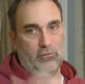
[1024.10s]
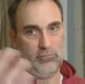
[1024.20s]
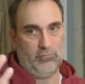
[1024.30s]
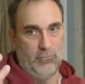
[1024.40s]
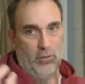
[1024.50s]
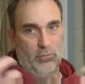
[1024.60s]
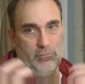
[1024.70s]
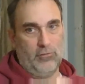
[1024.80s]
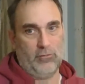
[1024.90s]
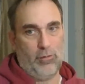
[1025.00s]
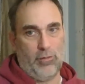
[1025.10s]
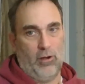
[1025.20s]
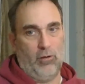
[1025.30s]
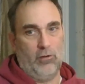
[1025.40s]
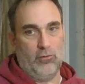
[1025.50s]
just, you know, just the thing,
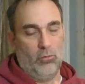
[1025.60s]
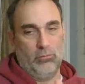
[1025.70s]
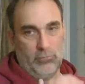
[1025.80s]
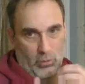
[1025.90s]
right? Don't,